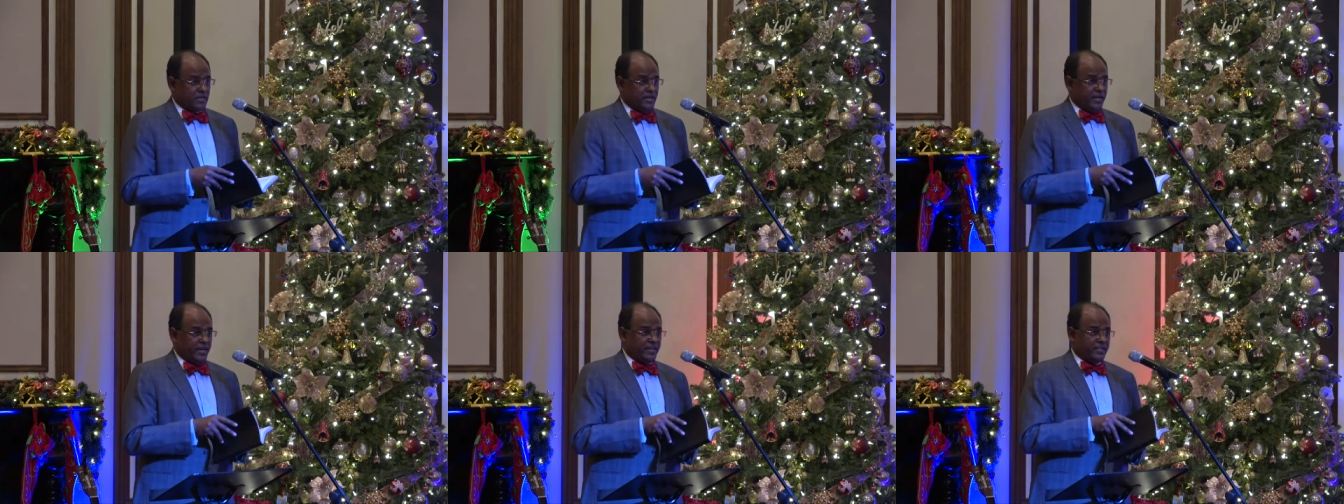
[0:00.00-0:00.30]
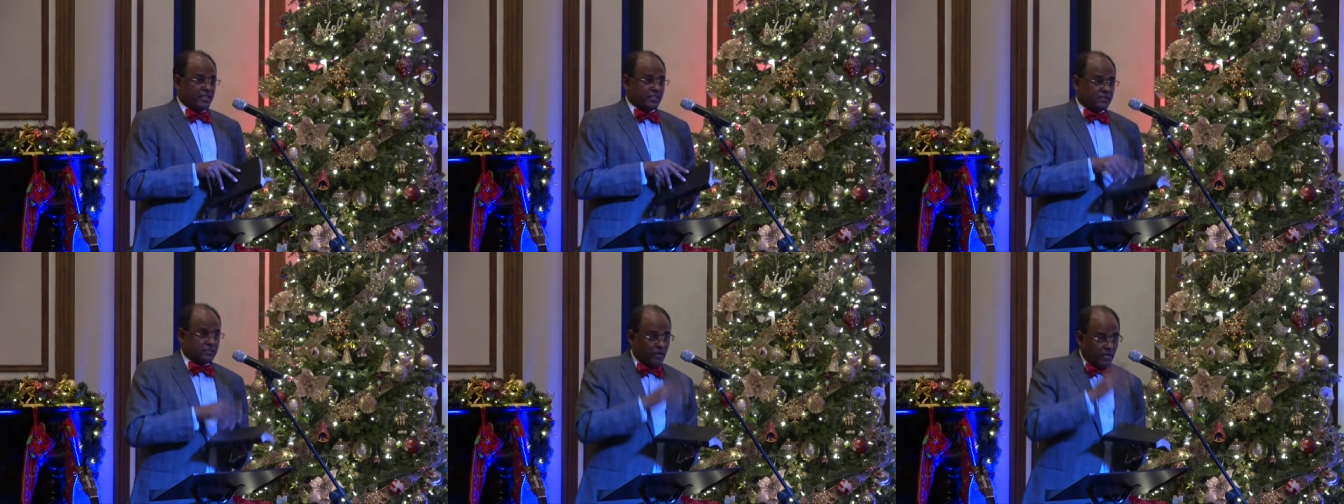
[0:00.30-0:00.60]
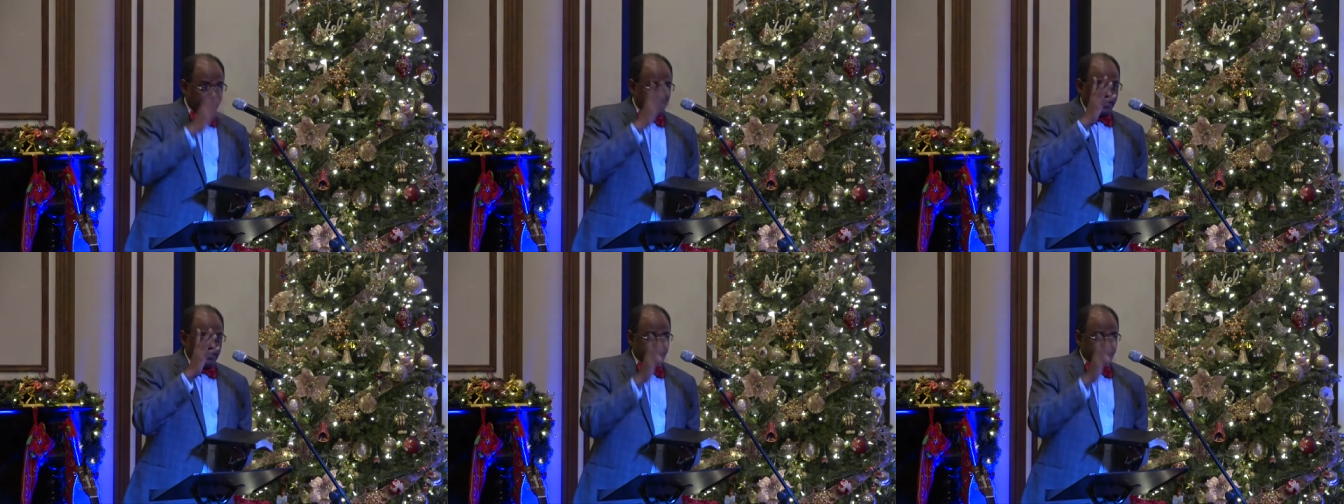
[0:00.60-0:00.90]
in the
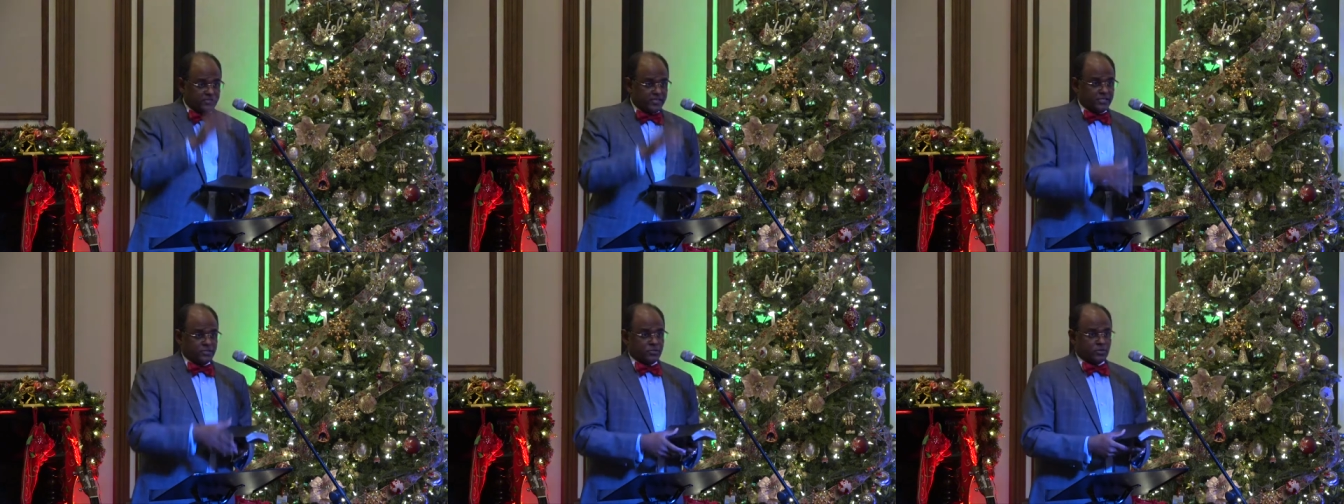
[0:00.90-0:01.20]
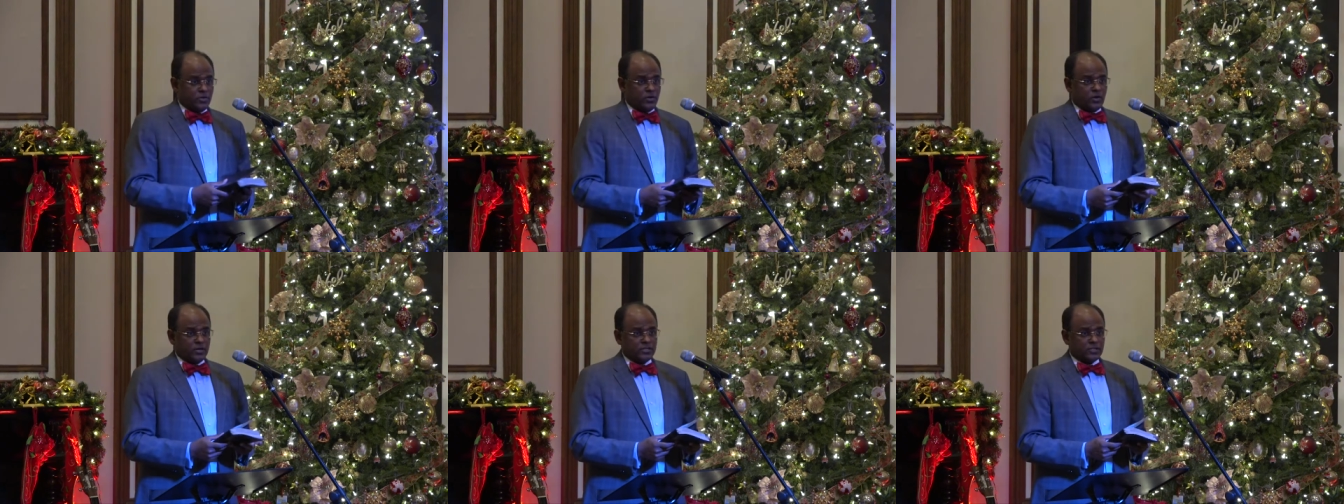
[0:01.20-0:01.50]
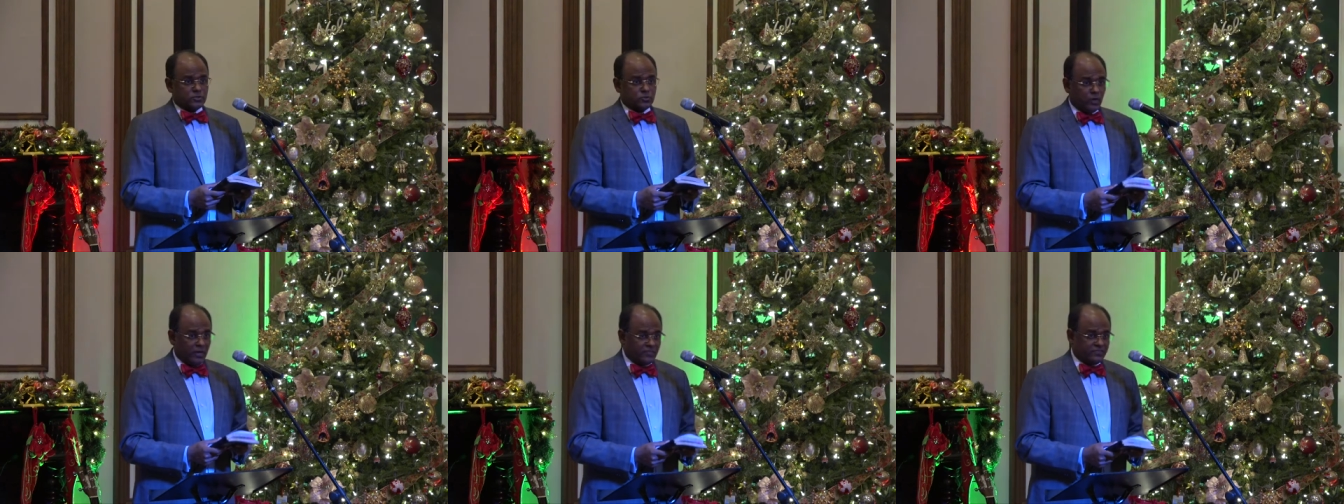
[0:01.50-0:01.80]
13th century or in the
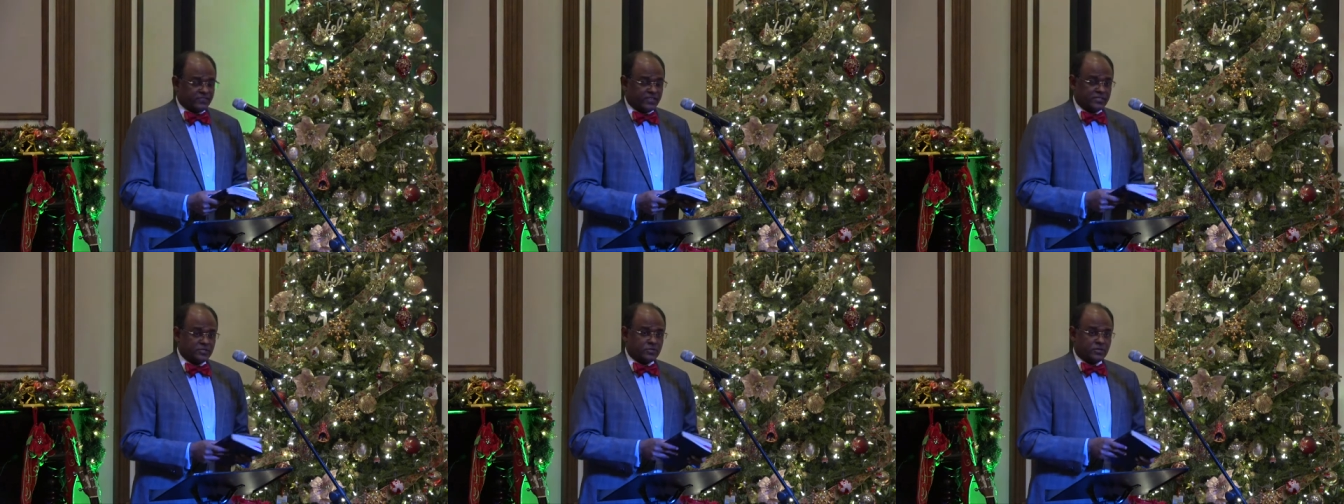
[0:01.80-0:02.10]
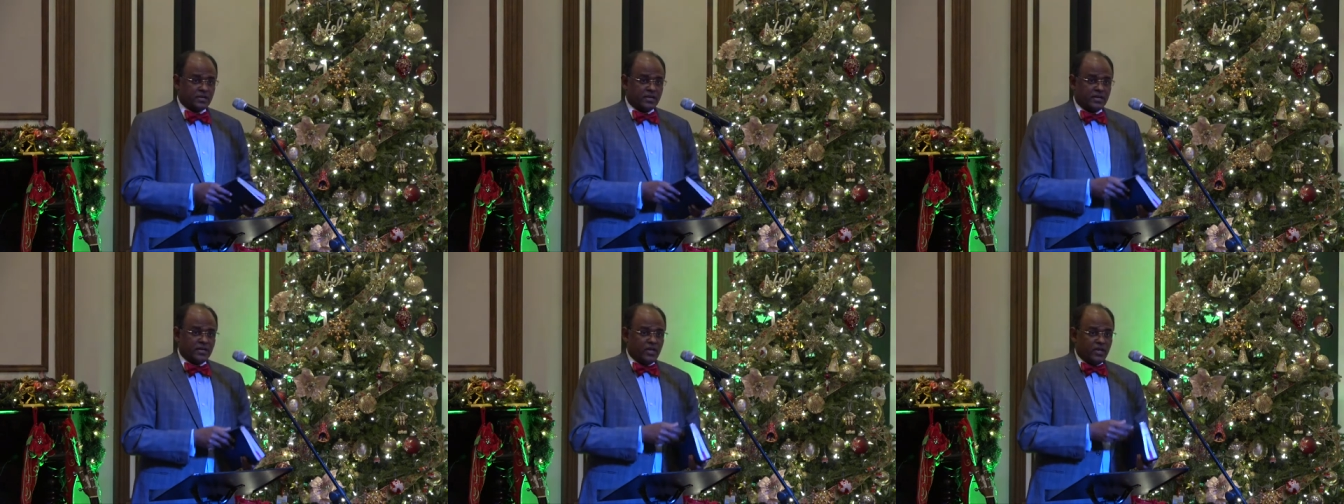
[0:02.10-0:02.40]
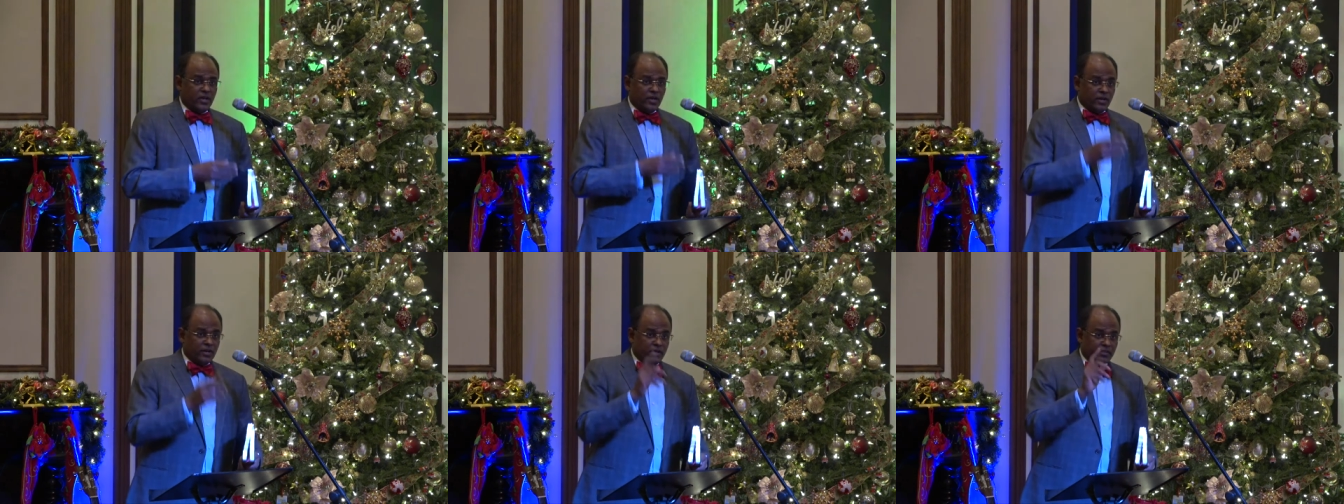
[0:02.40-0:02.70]
12th century,
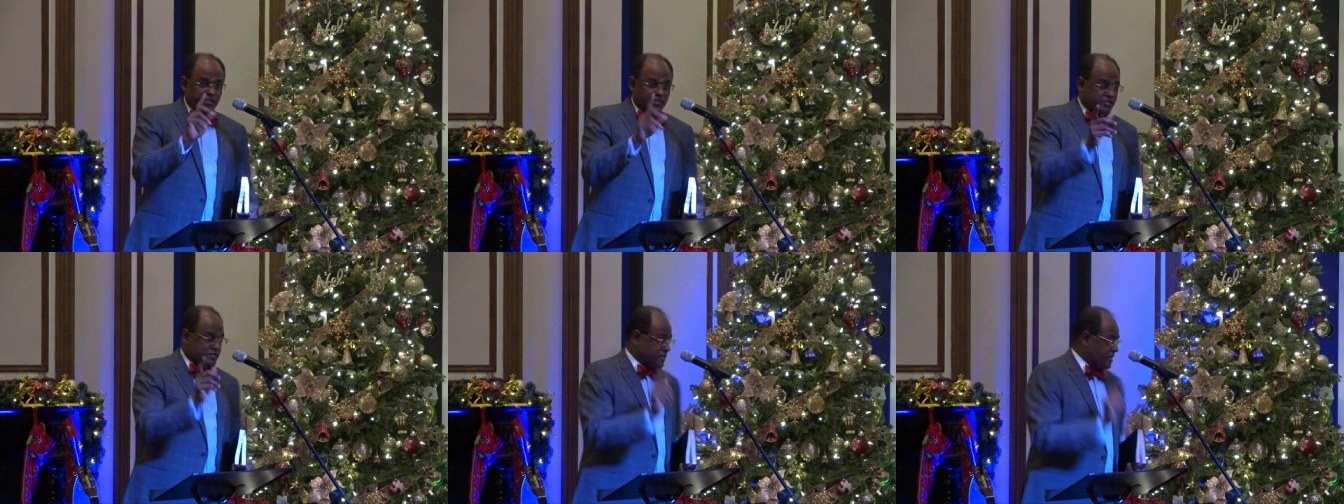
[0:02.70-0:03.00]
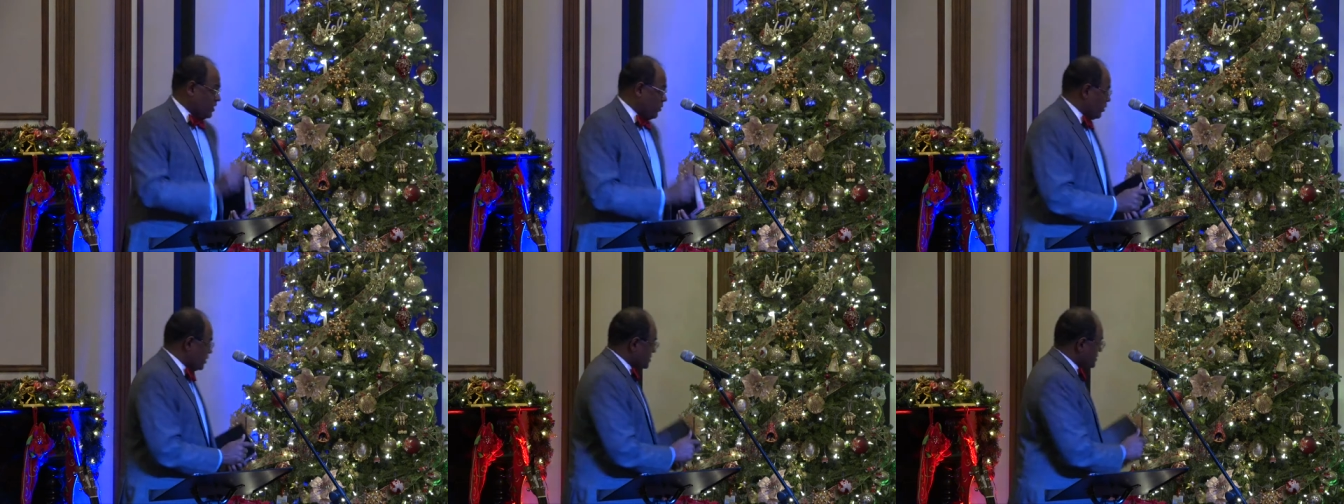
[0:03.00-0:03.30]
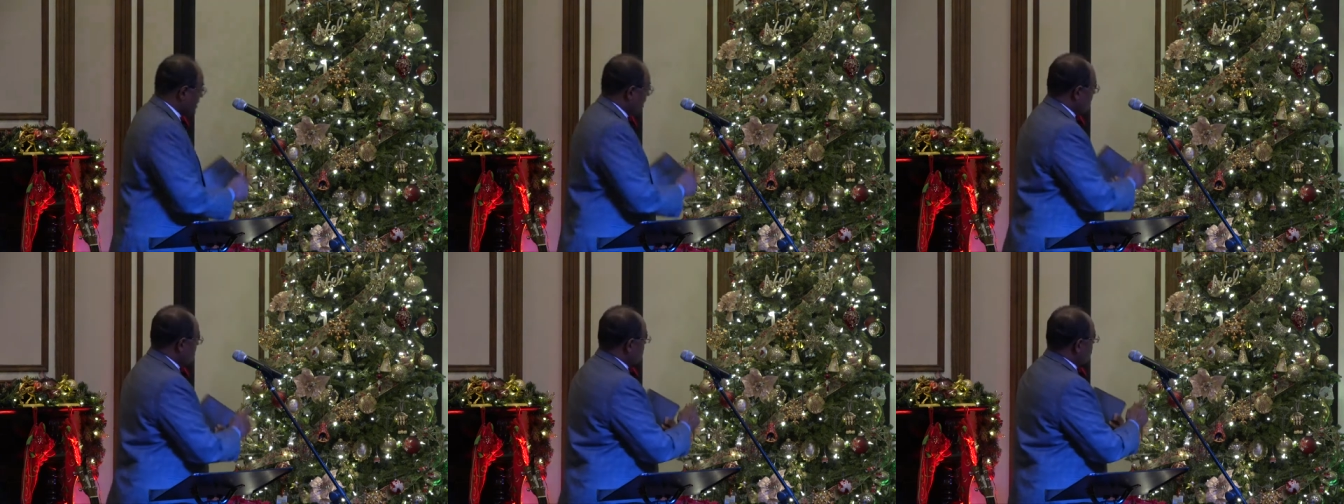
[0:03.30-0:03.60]
the tree was
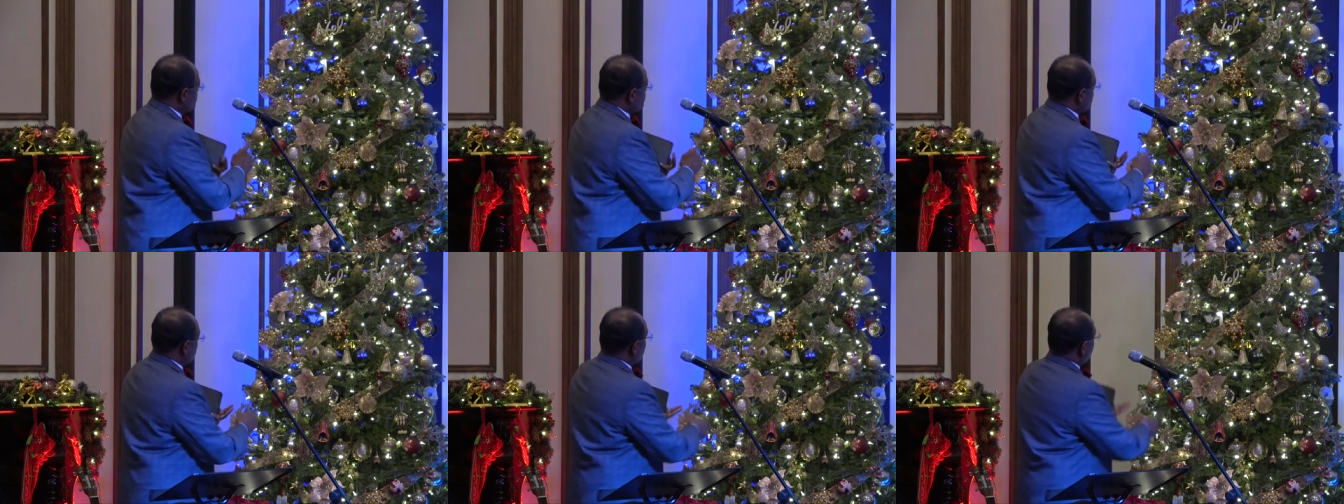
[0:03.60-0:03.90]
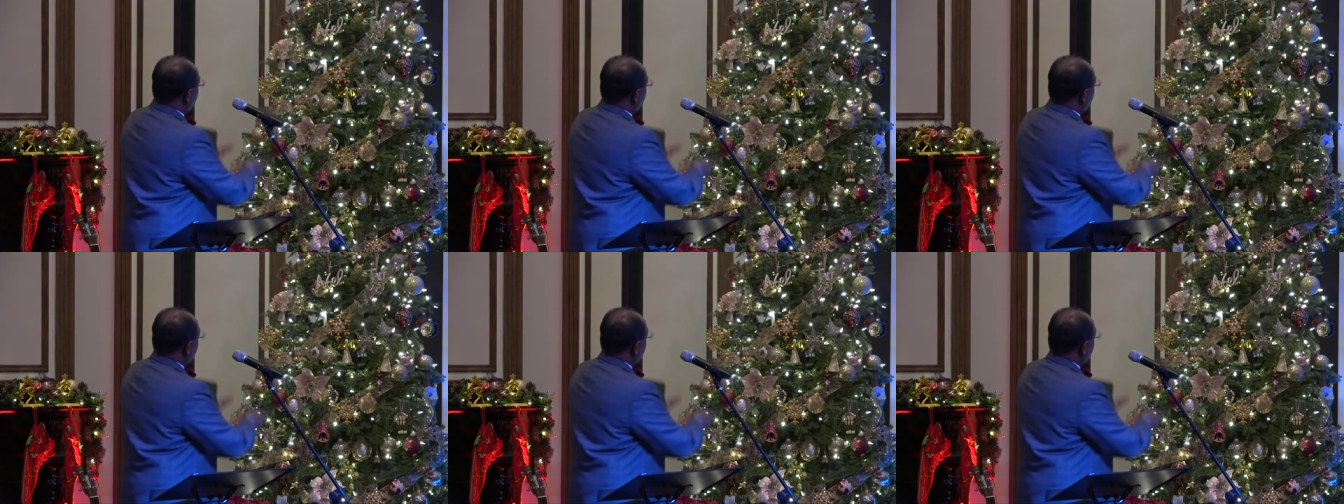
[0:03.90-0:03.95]
not usually